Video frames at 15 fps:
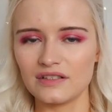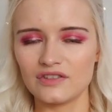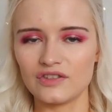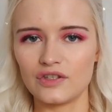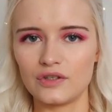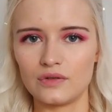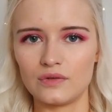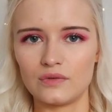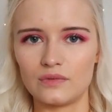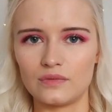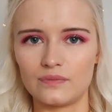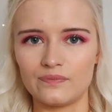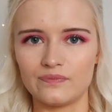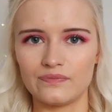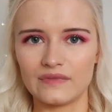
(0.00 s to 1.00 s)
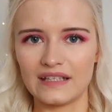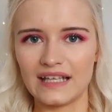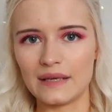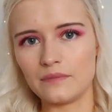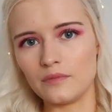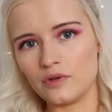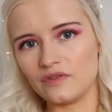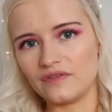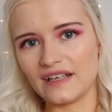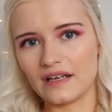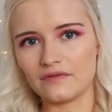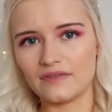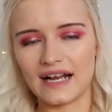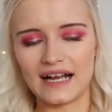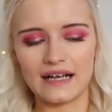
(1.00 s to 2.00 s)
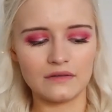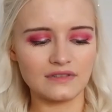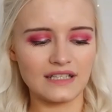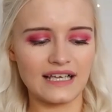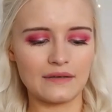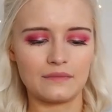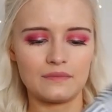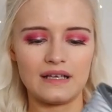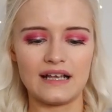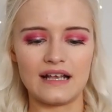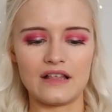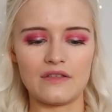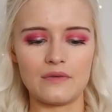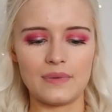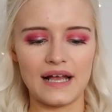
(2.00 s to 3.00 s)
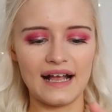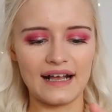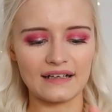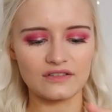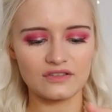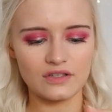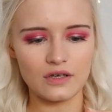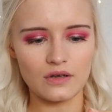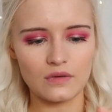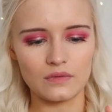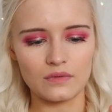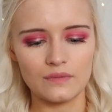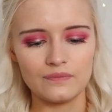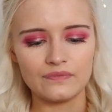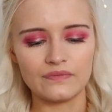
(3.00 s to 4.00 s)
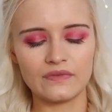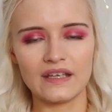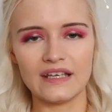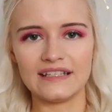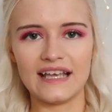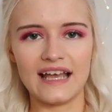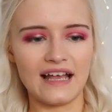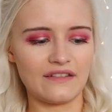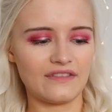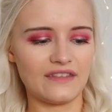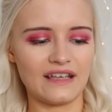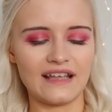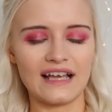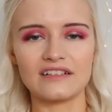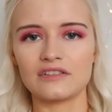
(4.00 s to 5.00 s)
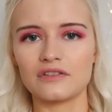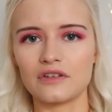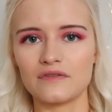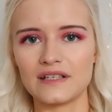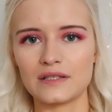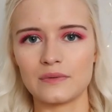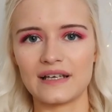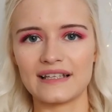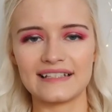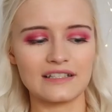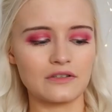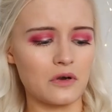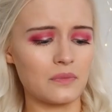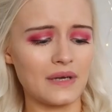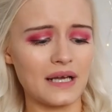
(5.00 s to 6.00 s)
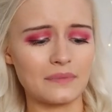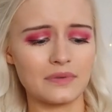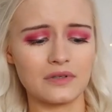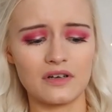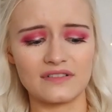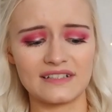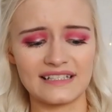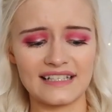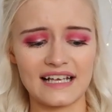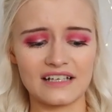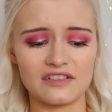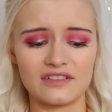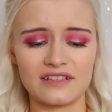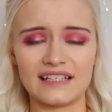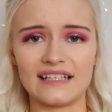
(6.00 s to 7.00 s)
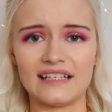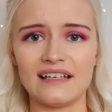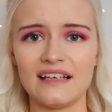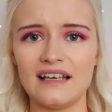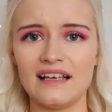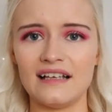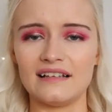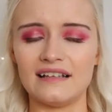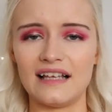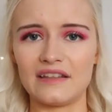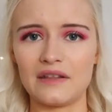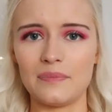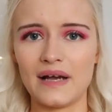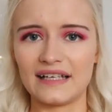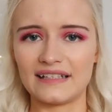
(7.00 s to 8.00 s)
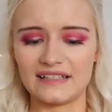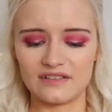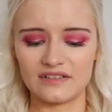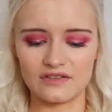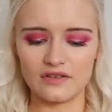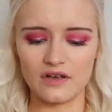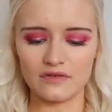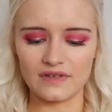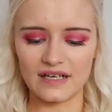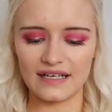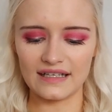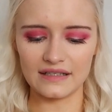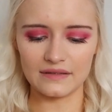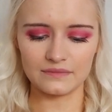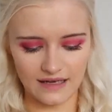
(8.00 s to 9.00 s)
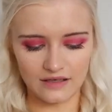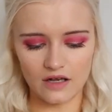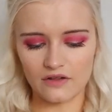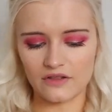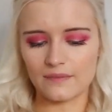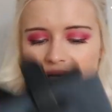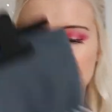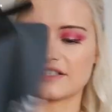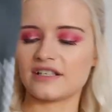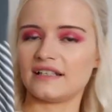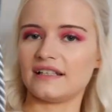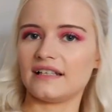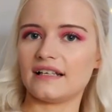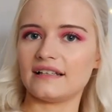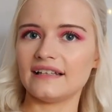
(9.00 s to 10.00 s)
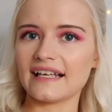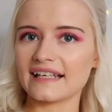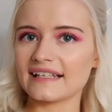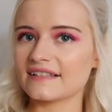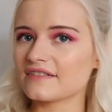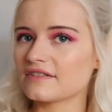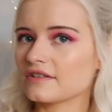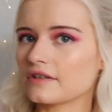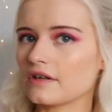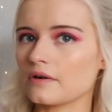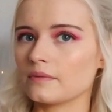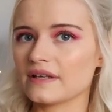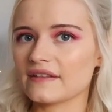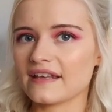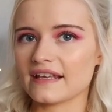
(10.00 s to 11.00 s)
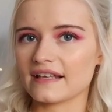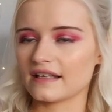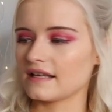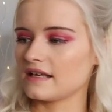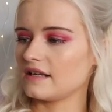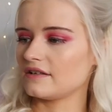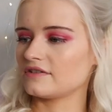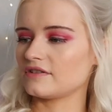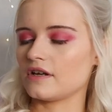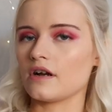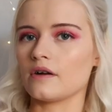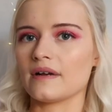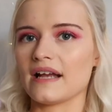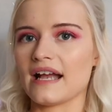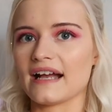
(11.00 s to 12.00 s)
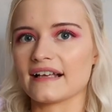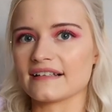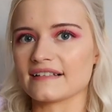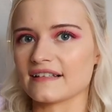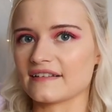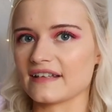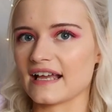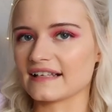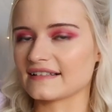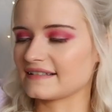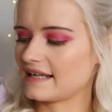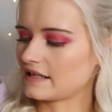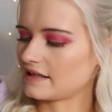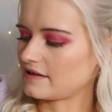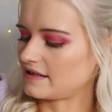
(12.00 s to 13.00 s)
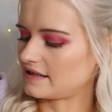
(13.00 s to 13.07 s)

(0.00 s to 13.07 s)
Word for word: to like move it around like at the back. So yeah, that's another reason why this is going back because it's actually like the padding is not right. I got the matching leggings to go with it so it has the Aztec